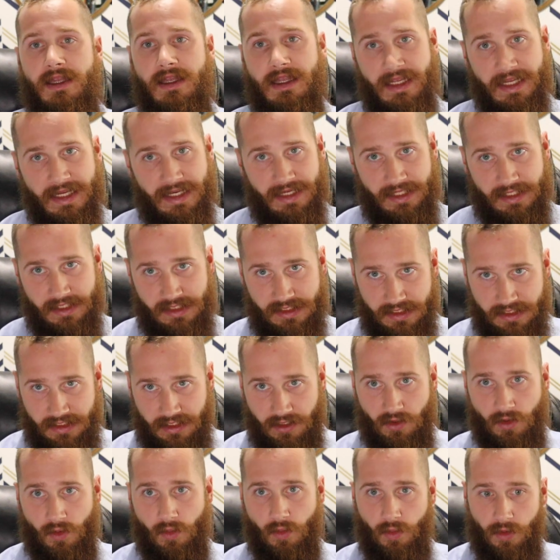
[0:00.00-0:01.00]
it is
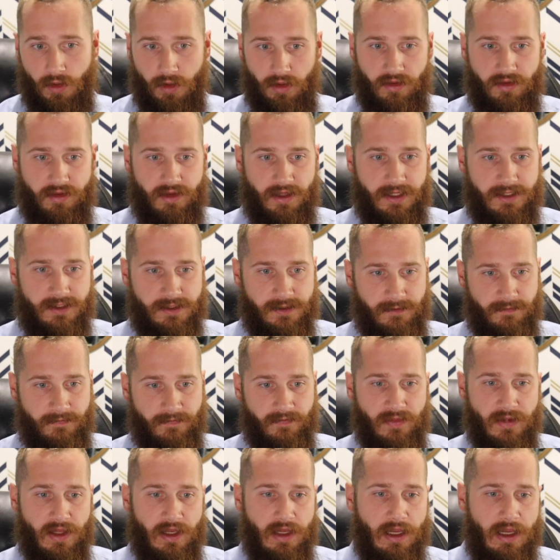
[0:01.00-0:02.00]
still worth it.
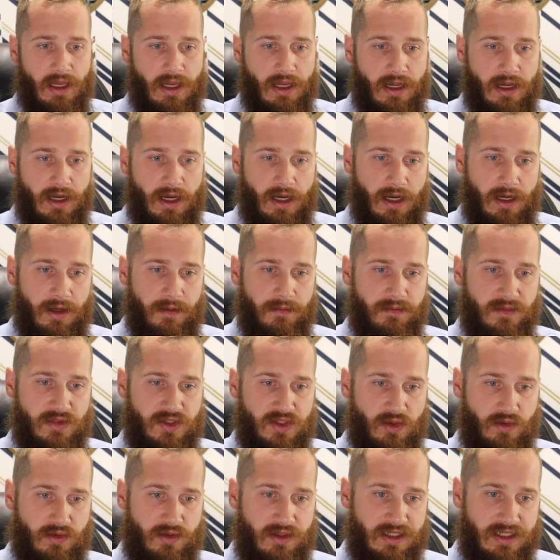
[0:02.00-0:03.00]
Um,
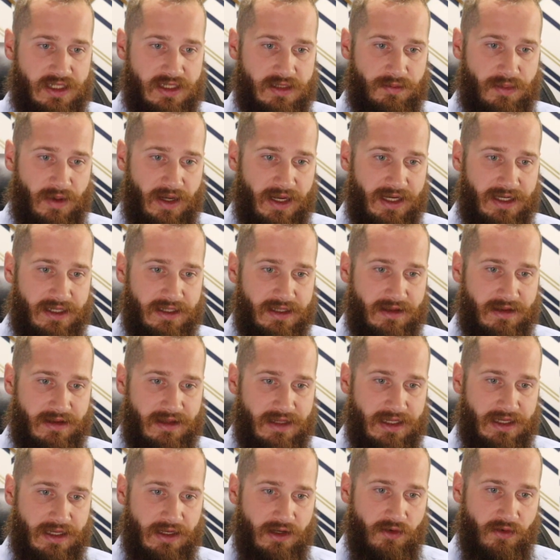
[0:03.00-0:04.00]
so, despite
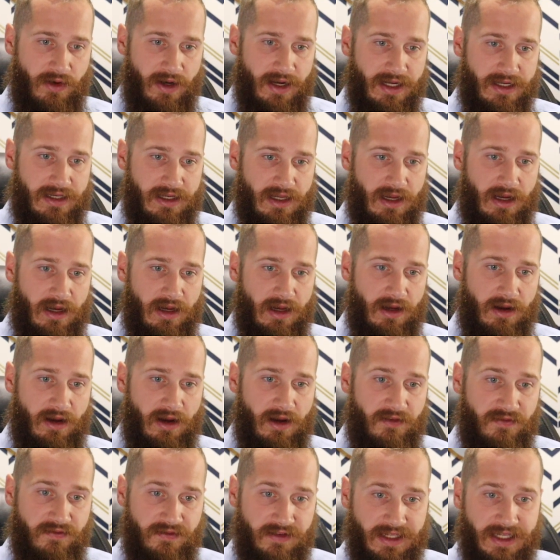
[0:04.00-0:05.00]
the great uh,
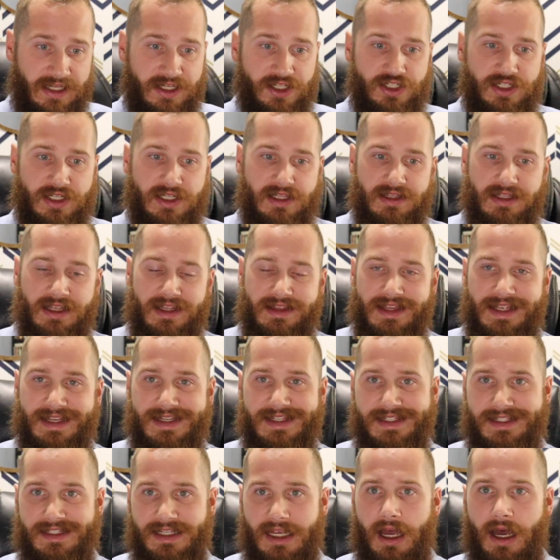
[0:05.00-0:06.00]
affliction that they
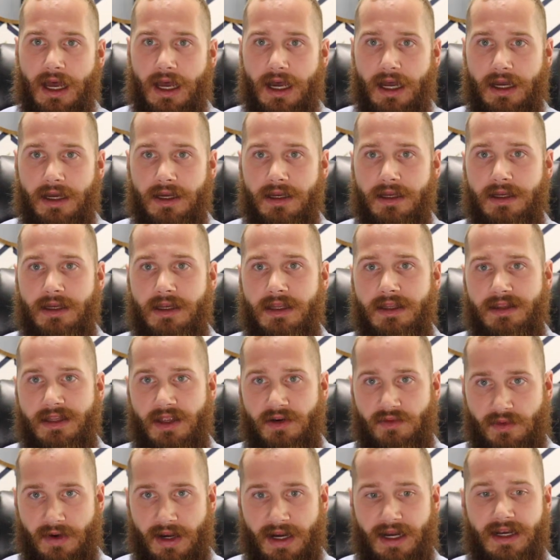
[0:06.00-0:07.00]
saw, they
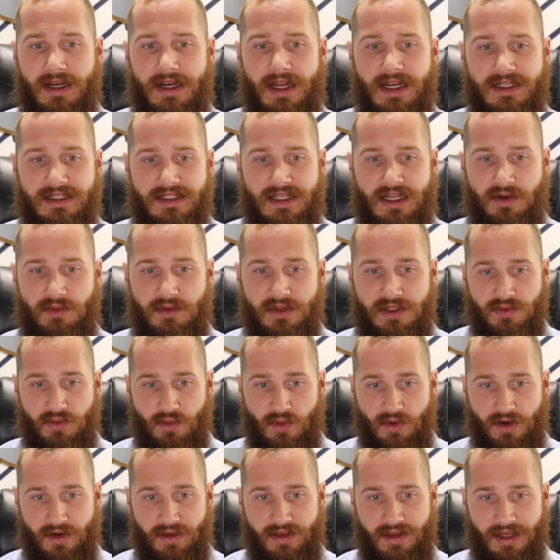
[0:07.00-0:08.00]
recognized that it
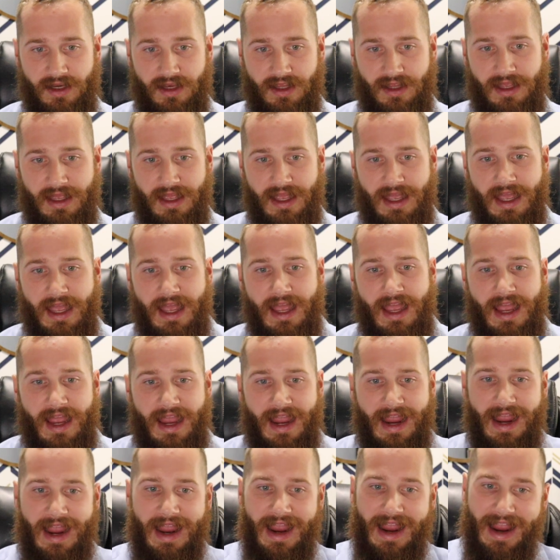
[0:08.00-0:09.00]
worth it
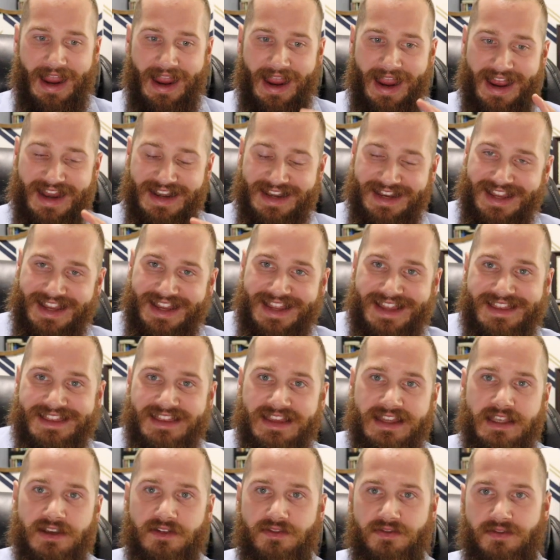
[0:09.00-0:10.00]
and in
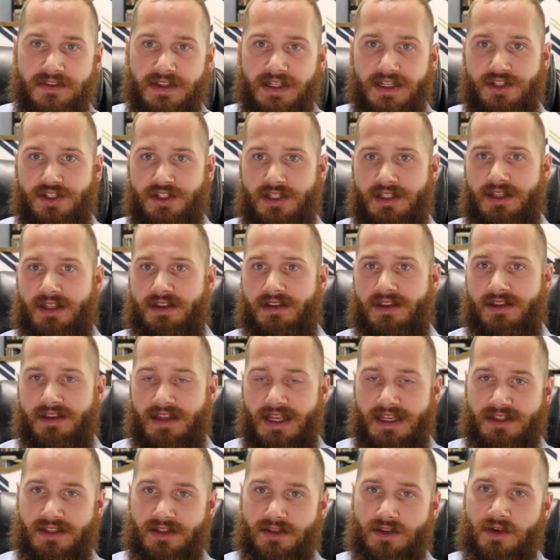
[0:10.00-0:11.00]
the affliction that the
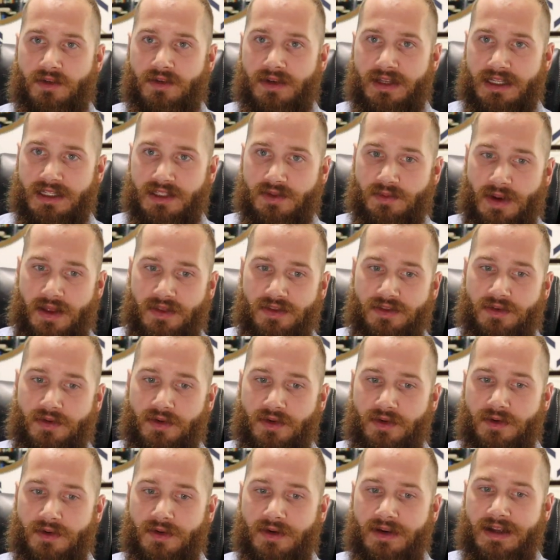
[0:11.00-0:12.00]
Thessalonians went
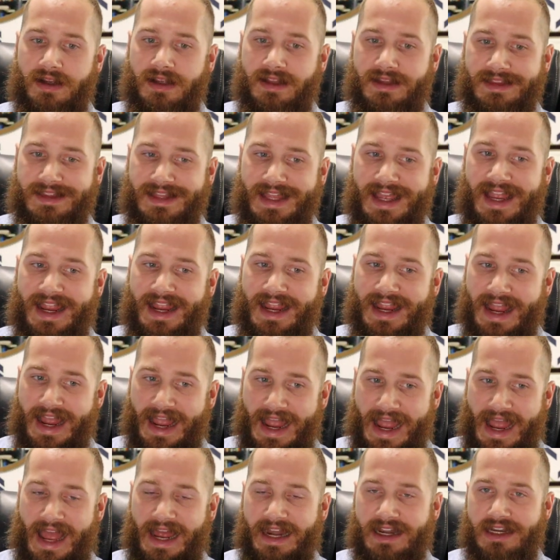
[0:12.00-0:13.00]
through, they
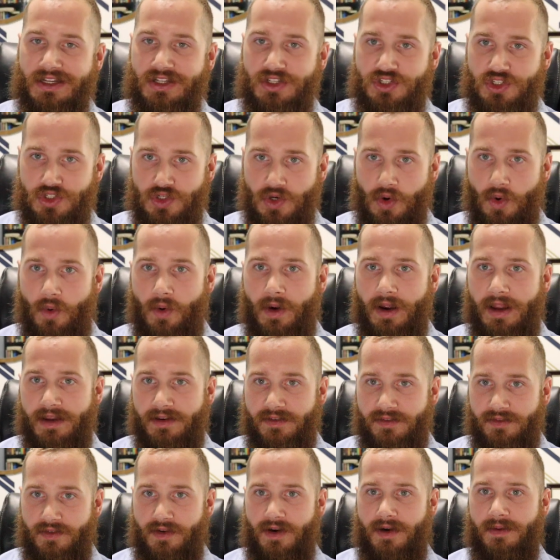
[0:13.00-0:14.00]
had joy
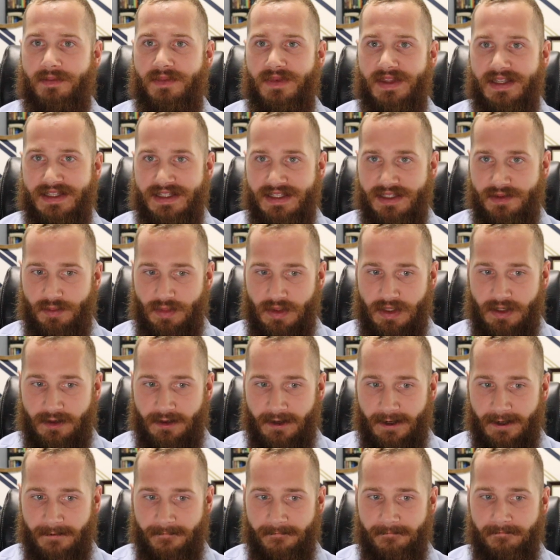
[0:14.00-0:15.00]
from the
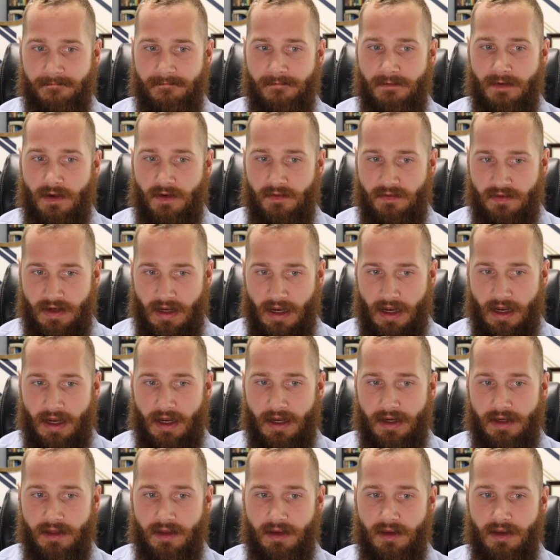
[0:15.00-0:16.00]
Spirit of
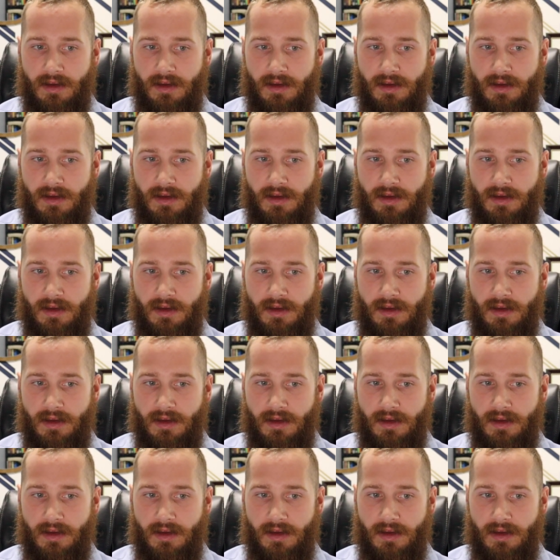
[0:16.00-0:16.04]
God.